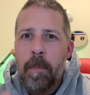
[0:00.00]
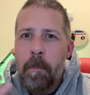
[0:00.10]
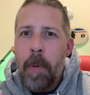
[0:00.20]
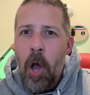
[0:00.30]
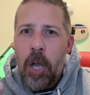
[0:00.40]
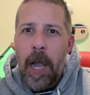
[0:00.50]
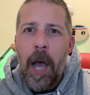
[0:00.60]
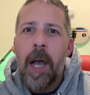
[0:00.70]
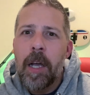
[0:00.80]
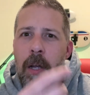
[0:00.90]

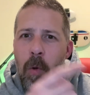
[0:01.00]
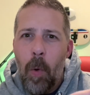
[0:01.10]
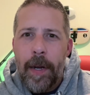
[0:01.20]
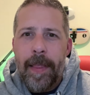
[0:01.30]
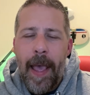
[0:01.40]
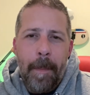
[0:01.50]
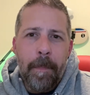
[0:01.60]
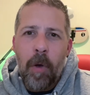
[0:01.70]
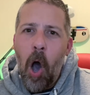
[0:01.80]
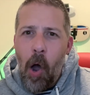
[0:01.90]
Burger, one of them,
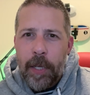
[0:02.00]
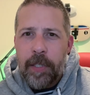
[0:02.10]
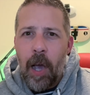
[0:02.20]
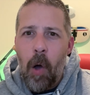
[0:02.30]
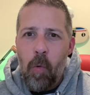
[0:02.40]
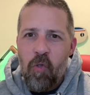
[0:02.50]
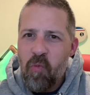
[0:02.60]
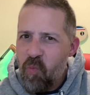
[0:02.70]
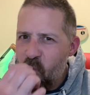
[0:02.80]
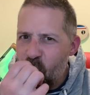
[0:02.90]
ice cold.
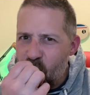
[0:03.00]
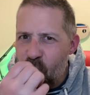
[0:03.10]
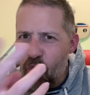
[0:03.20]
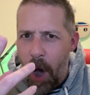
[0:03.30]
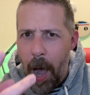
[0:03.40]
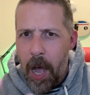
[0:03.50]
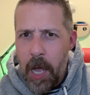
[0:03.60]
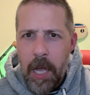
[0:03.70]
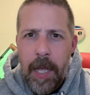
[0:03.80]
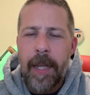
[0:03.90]
Mwah.
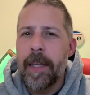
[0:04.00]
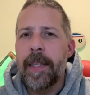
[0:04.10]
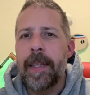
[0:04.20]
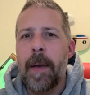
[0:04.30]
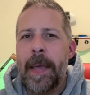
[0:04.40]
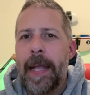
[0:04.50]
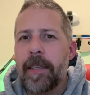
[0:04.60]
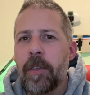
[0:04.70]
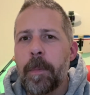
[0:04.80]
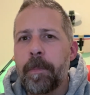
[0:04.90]
That'd be
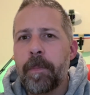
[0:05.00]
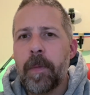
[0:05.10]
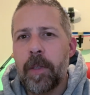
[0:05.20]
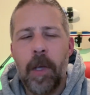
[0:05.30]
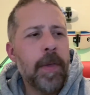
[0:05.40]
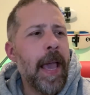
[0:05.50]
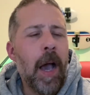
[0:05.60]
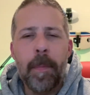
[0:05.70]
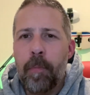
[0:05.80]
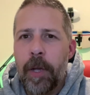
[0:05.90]
handsome. So yeah,
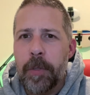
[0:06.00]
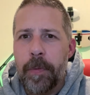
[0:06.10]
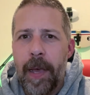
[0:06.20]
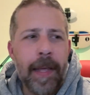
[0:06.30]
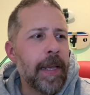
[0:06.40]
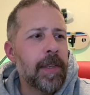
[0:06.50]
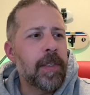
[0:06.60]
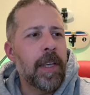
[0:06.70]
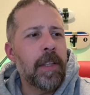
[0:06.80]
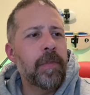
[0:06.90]
I'm impressed with that. That's
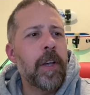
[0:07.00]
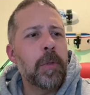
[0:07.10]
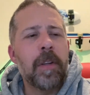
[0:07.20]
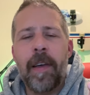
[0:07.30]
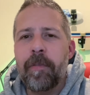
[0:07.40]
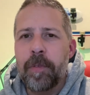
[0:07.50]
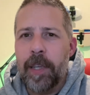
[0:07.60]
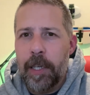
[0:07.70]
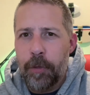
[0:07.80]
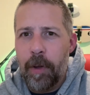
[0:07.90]
the first one I've had from
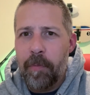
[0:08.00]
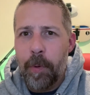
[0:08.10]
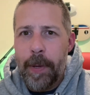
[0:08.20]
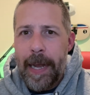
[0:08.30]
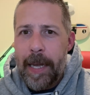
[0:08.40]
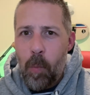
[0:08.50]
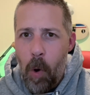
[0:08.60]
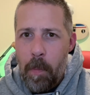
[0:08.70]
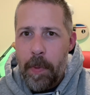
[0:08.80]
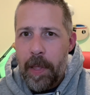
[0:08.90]
Sailors Grave Brewing, and it
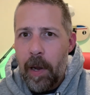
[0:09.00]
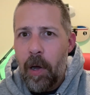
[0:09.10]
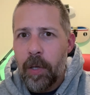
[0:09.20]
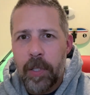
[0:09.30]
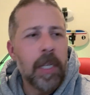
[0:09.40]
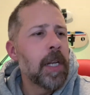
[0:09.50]
won't be the last.